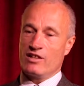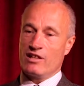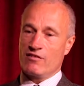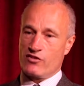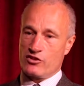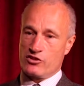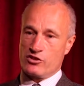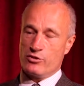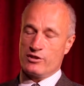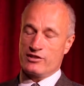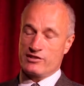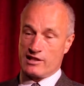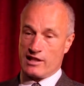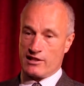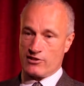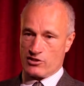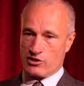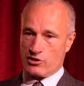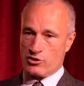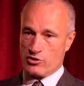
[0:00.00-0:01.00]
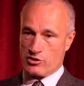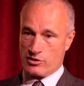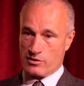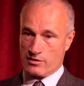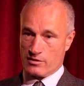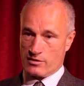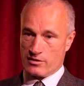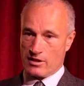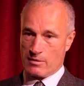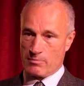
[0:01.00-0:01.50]
if a two-state
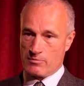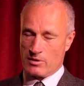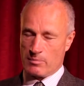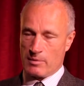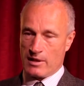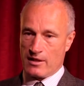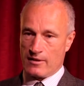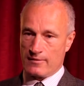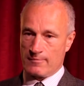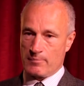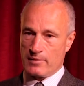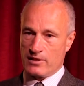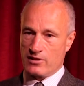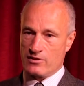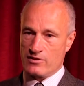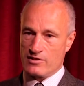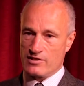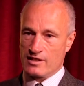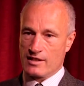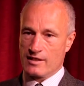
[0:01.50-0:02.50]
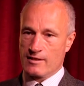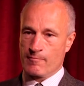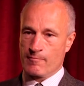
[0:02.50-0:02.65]
solution comes about, because